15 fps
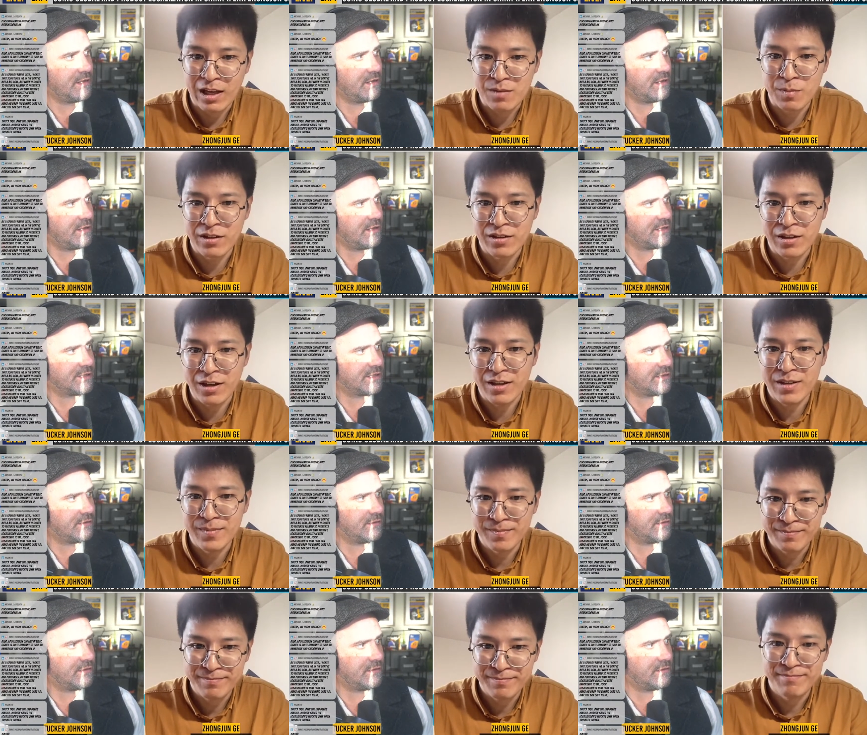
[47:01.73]
Speaker 1: Let's, That's my
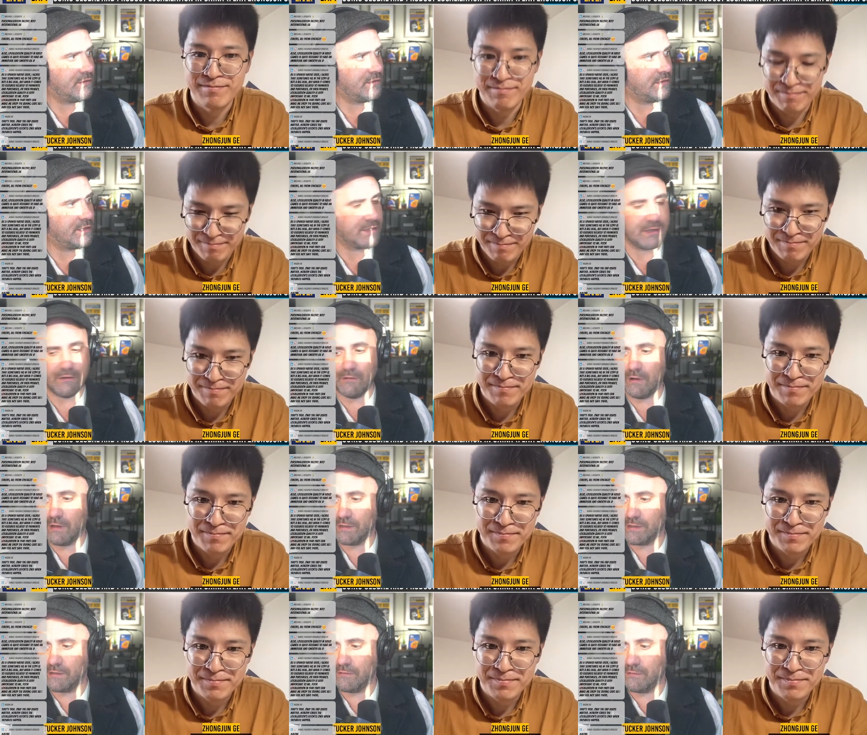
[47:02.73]
take.
Speaker 2: Let's go on
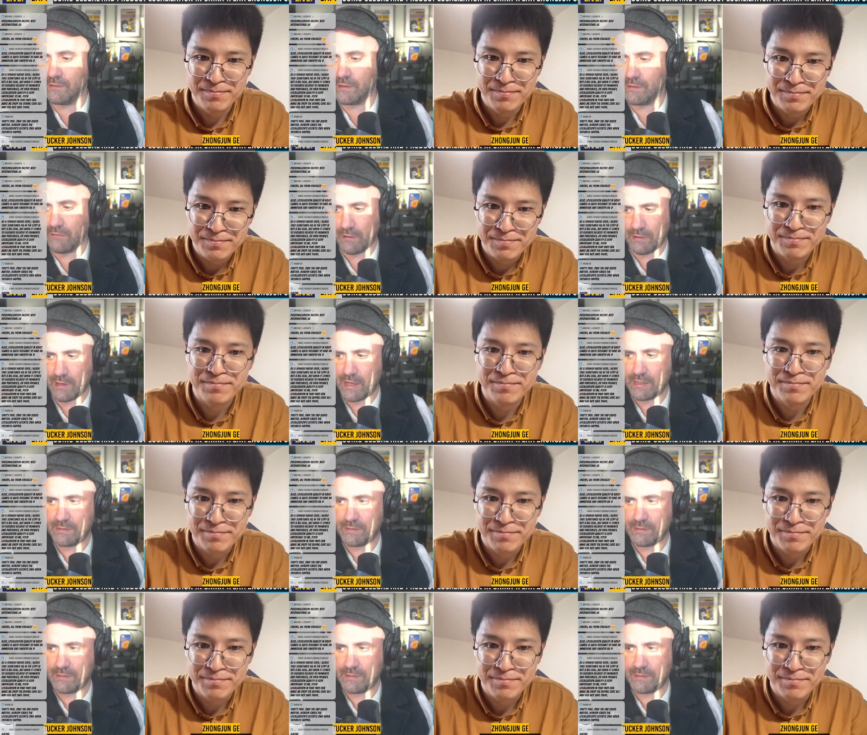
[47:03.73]
to to our last